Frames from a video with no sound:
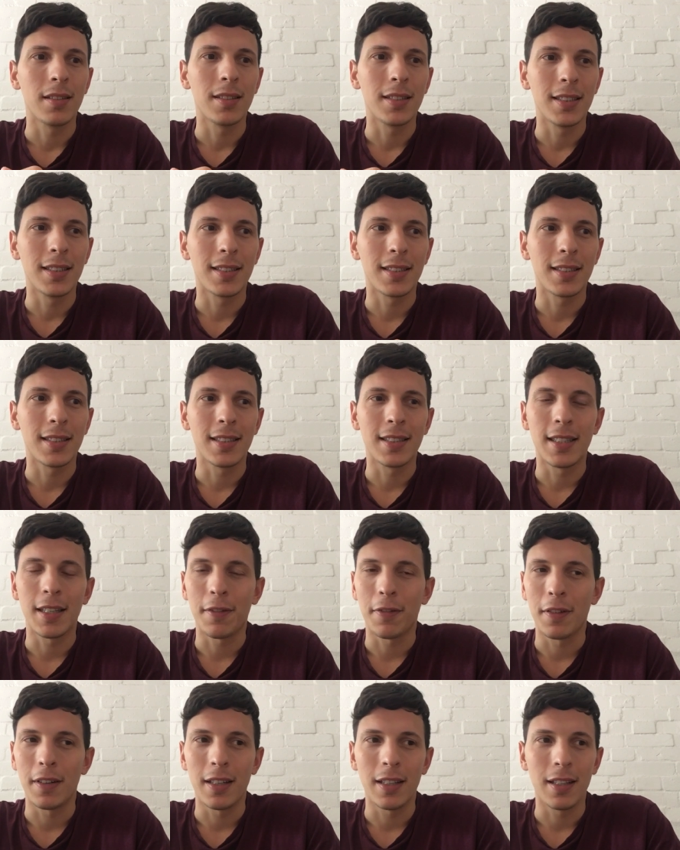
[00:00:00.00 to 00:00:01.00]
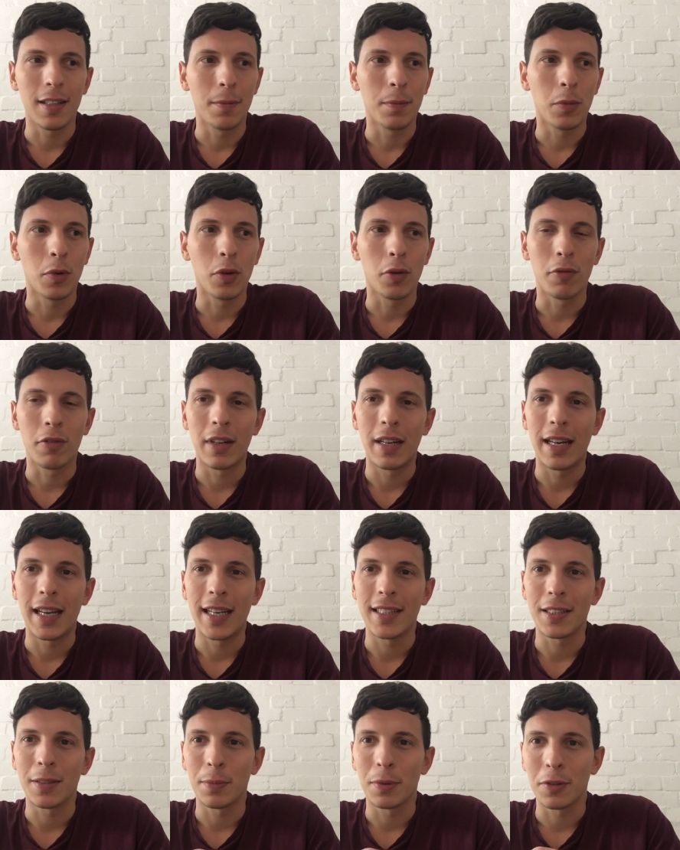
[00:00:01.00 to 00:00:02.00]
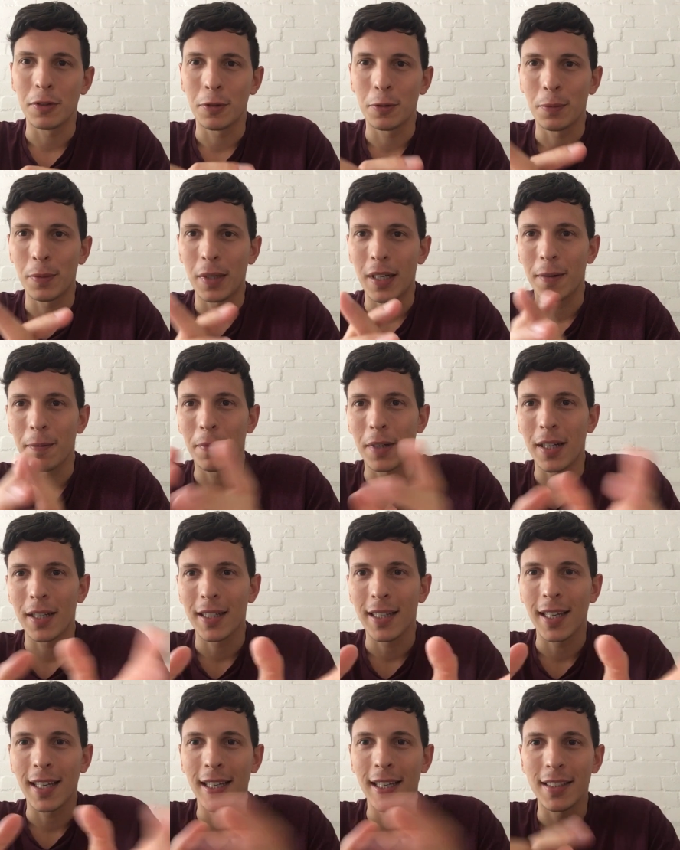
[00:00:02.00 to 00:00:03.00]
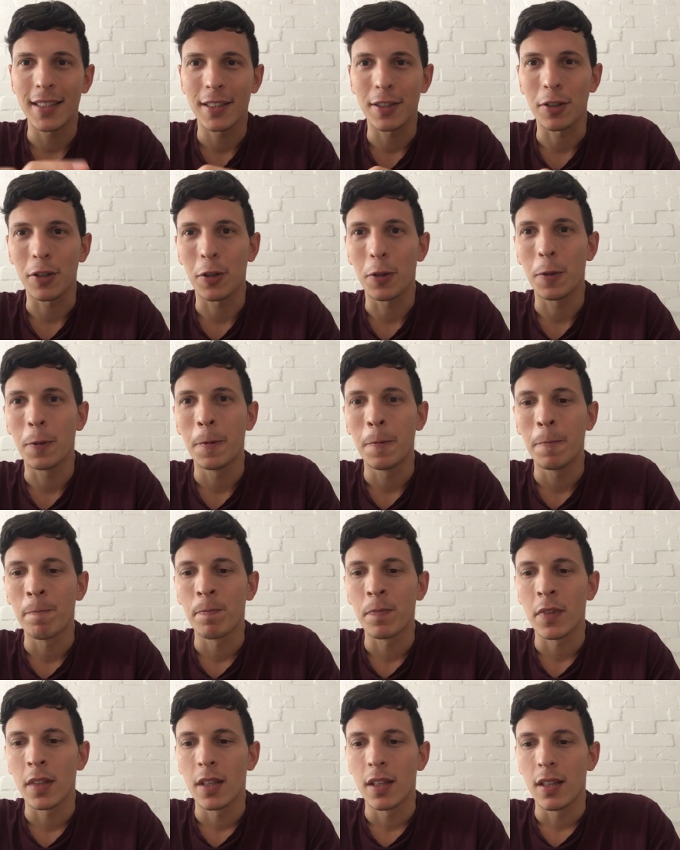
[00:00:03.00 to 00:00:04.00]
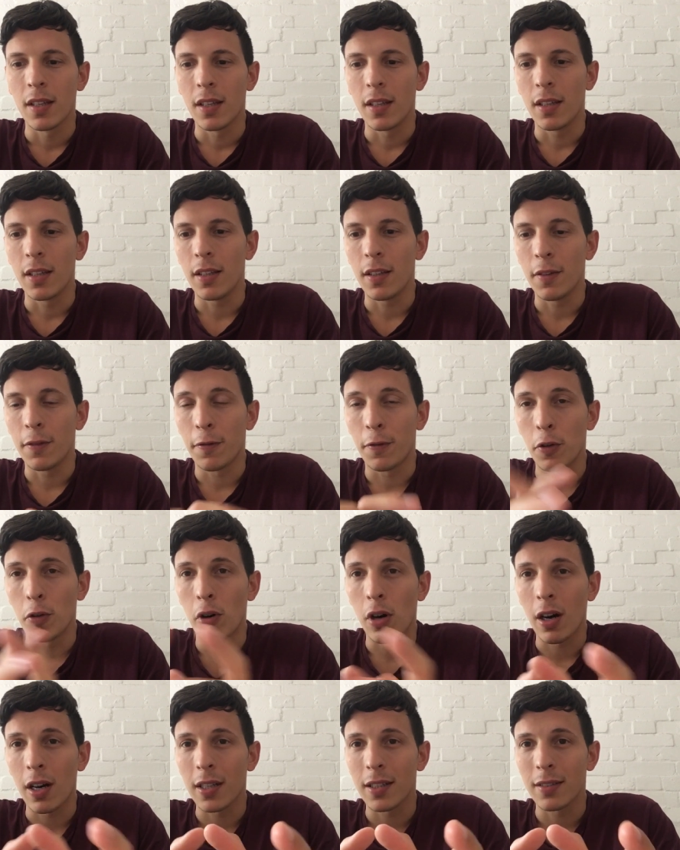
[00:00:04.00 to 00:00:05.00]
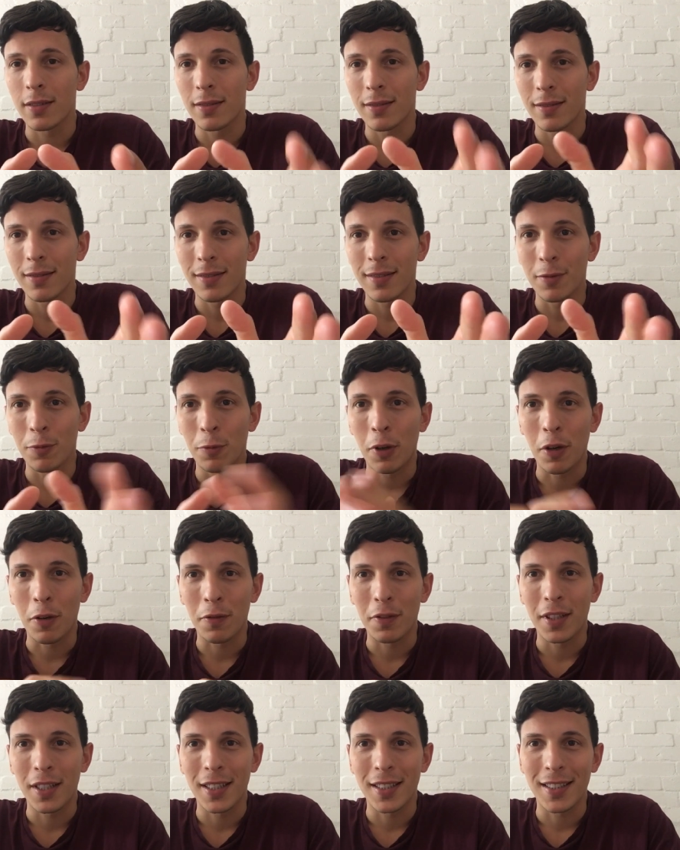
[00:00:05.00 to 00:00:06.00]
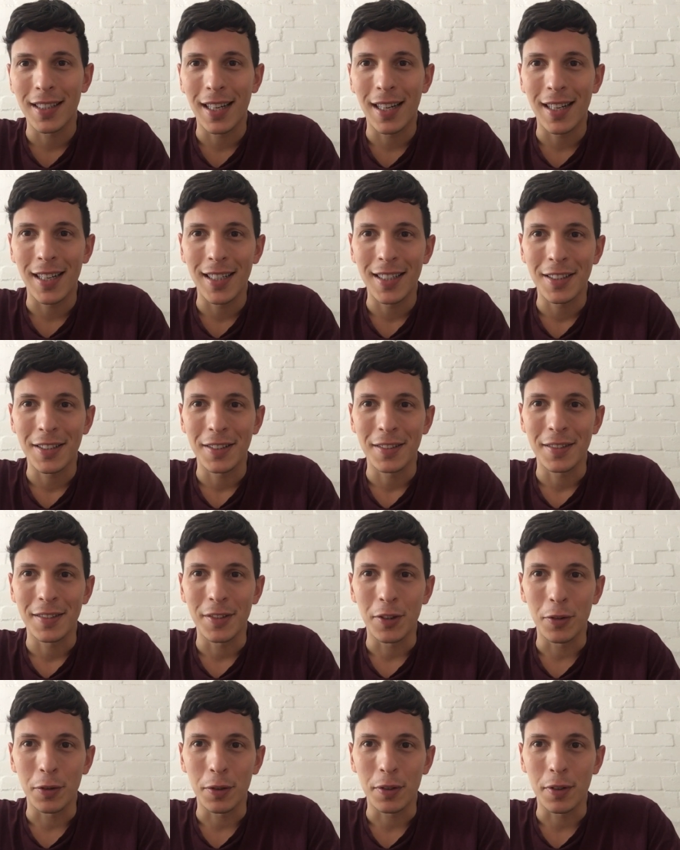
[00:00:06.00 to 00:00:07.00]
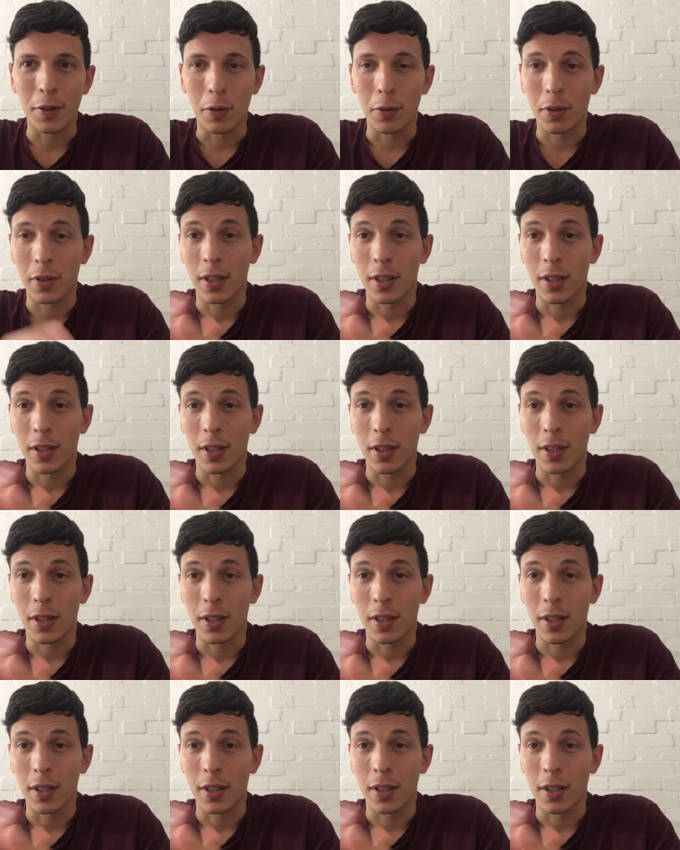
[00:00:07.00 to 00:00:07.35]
it's definitely more relatable to my case. So if you are one of these guys or